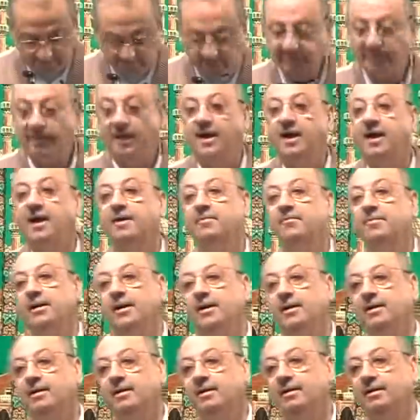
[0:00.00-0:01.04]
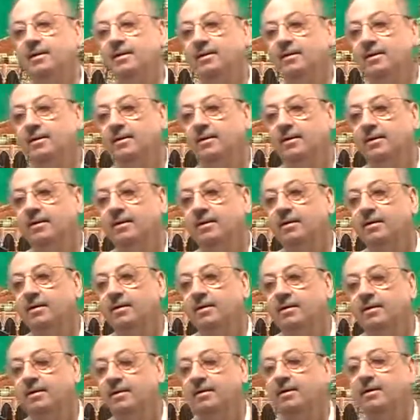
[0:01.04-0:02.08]
the amil
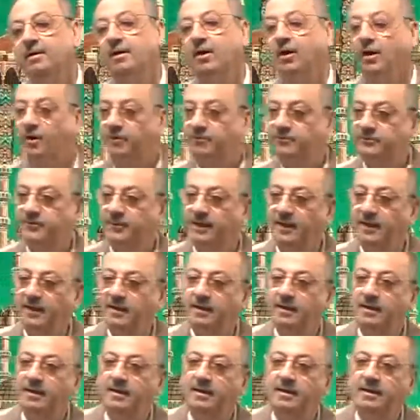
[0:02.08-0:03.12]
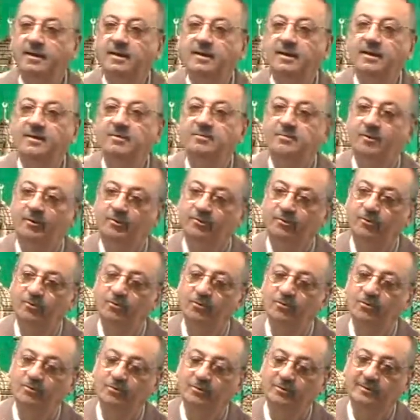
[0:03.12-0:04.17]
of the
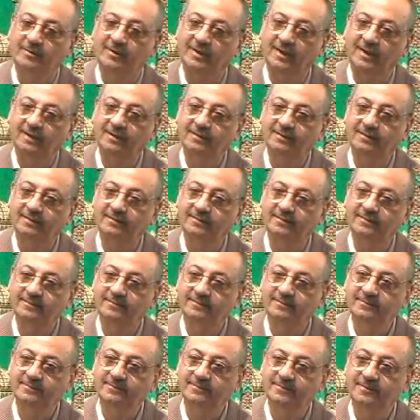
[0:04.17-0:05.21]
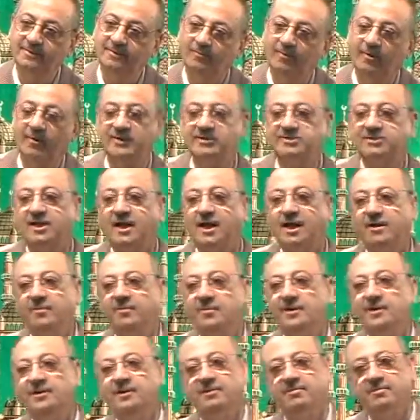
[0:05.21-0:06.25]
mafulun What is
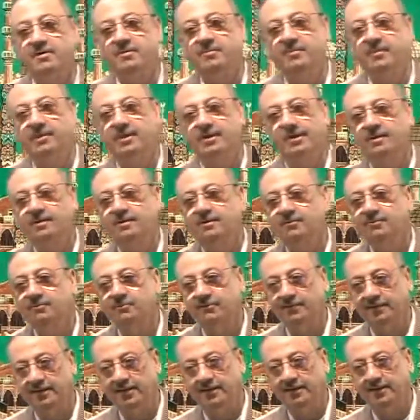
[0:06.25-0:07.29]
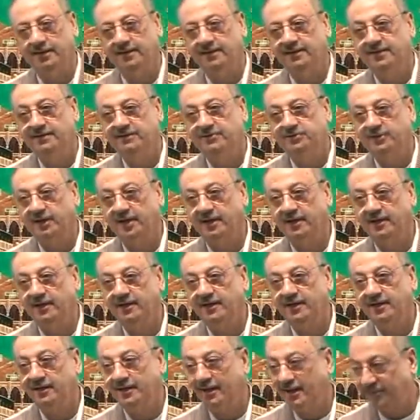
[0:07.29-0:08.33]
amil? Remember, we studied
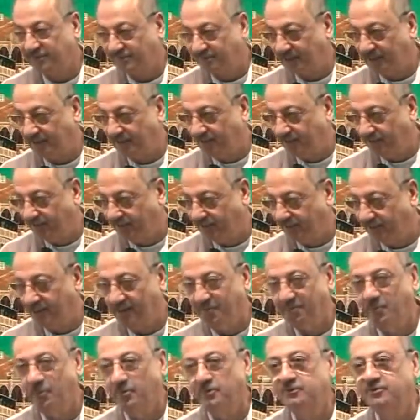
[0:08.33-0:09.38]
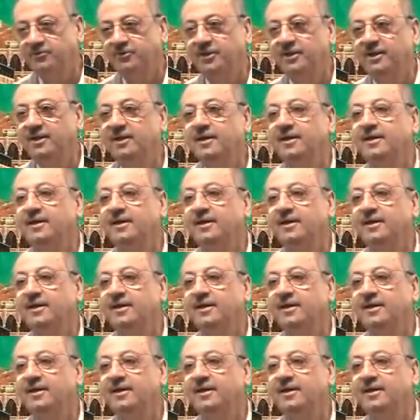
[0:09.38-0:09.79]
in lesson number one in book three,